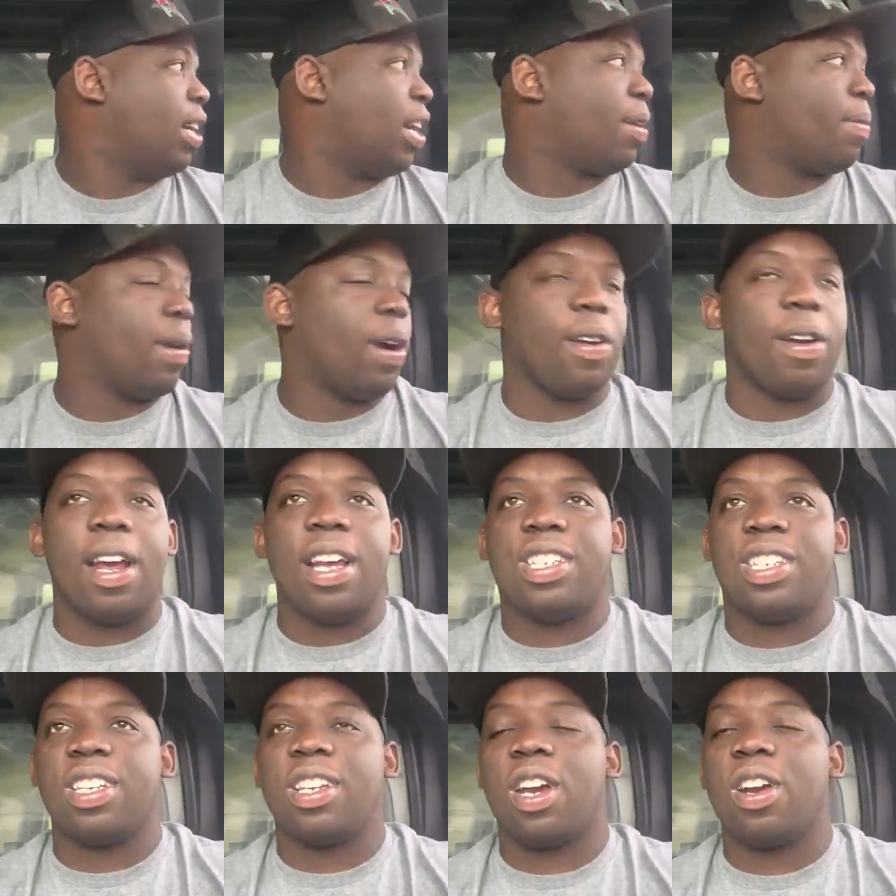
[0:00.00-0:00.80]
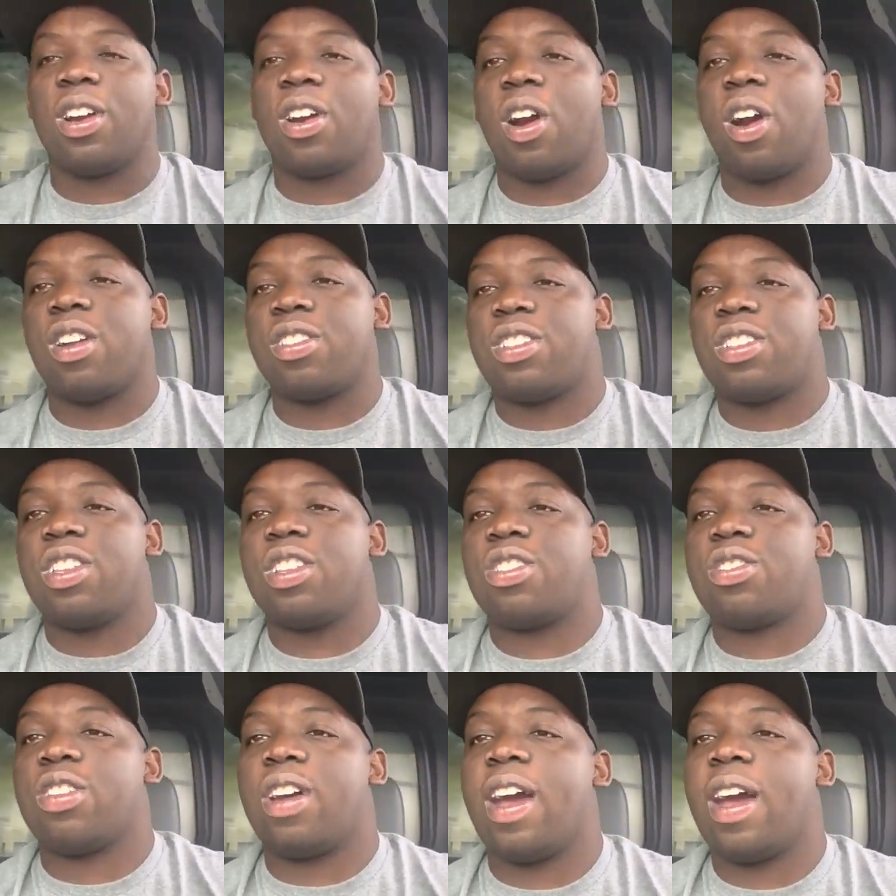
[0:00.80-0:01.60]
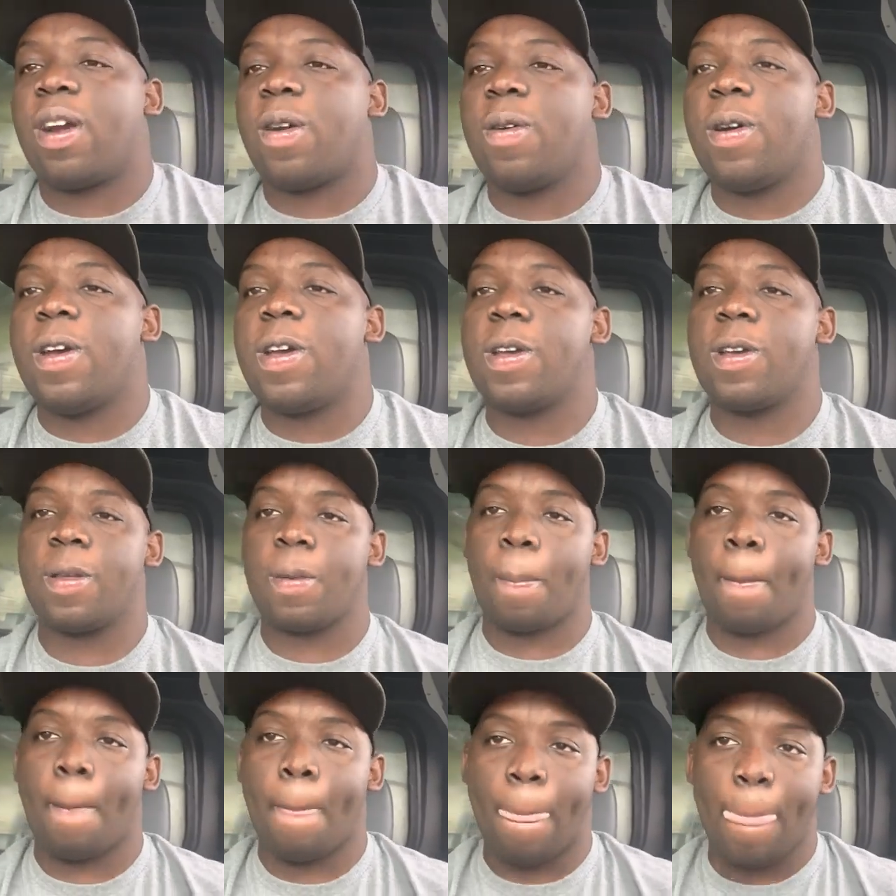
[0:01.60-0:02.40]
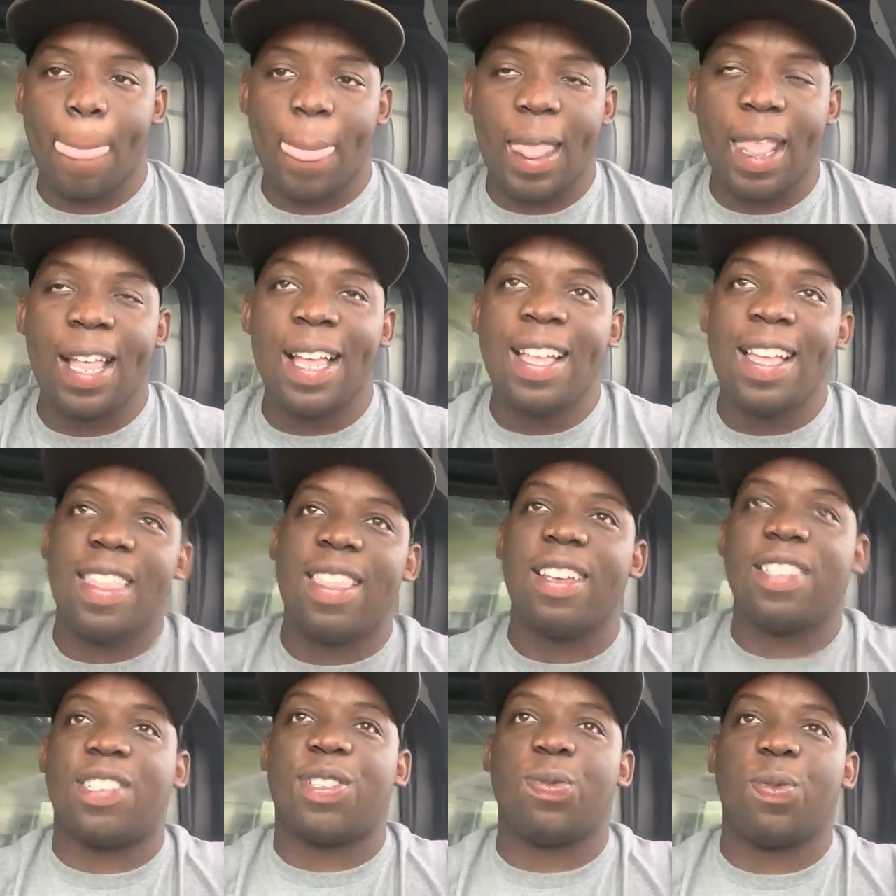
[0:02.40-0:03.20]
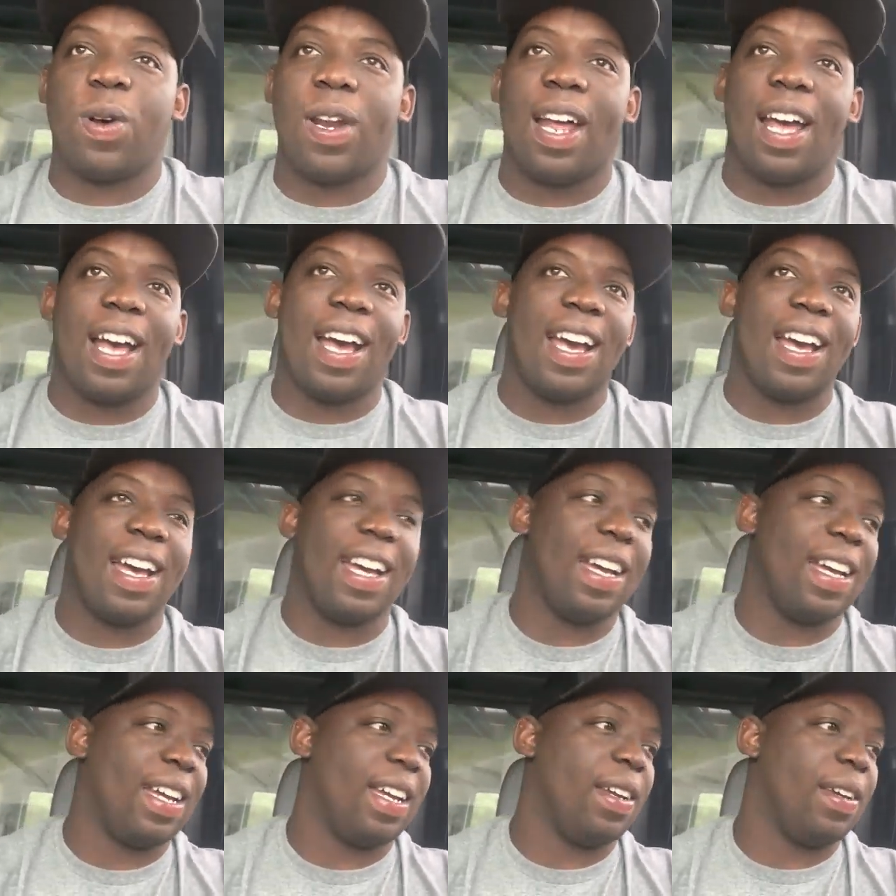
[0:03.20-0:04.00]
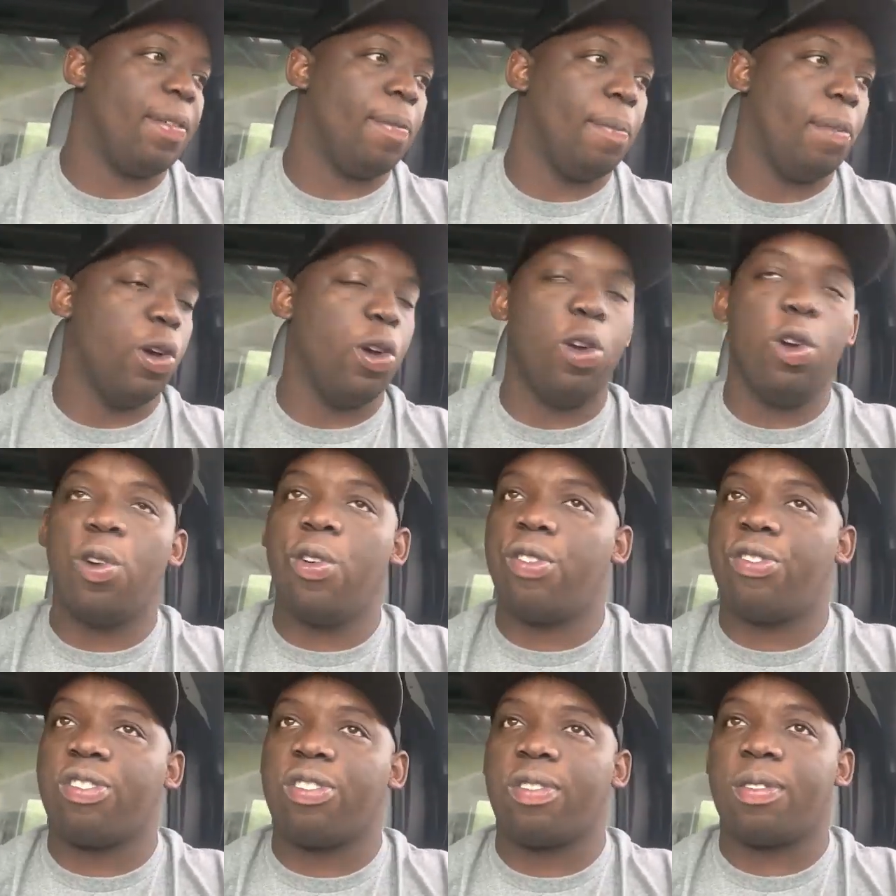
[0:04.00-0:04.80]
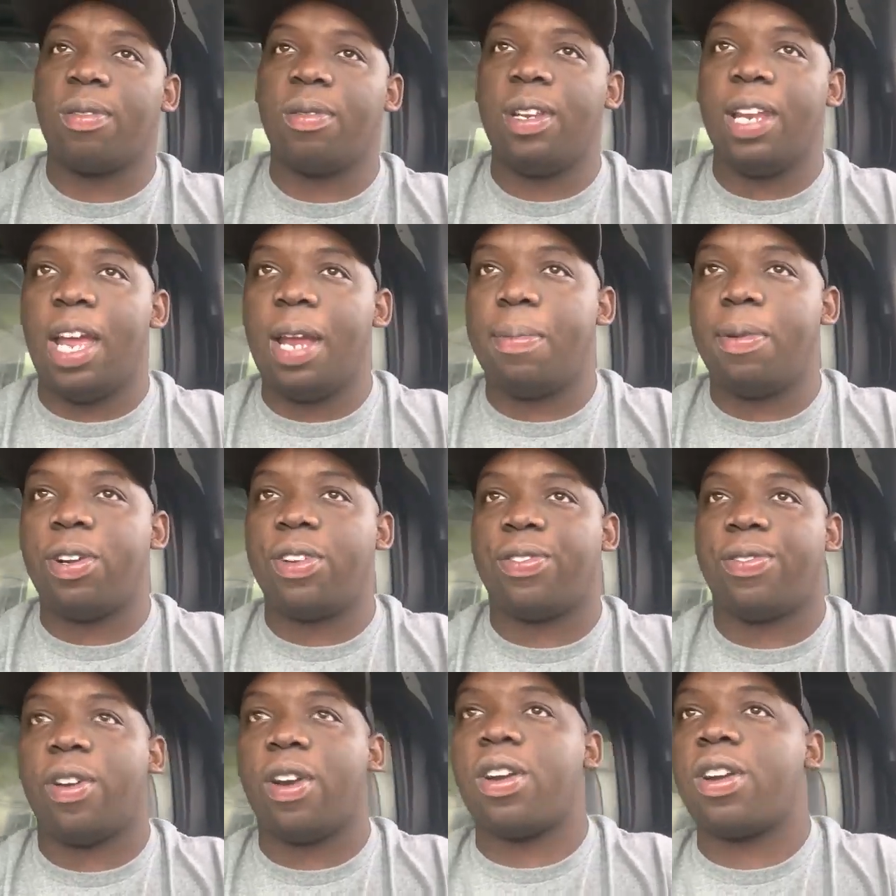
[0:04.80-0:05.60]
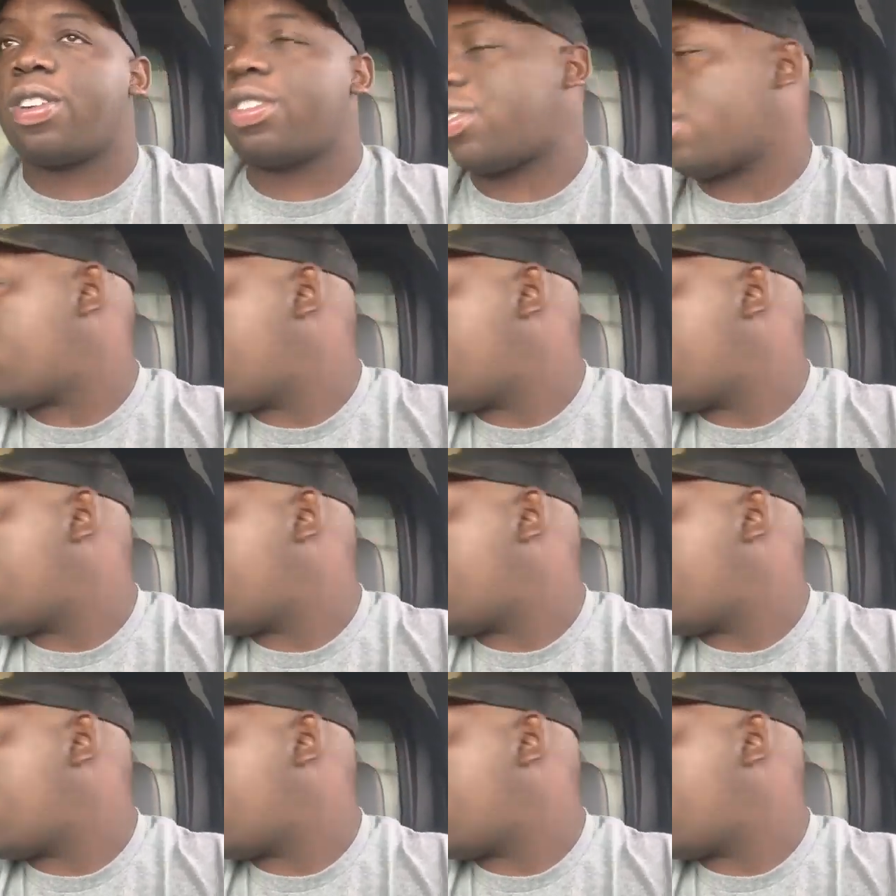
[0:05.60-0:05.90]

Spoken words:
my racing go-karts to the track with. This is what I move neighbors' furniture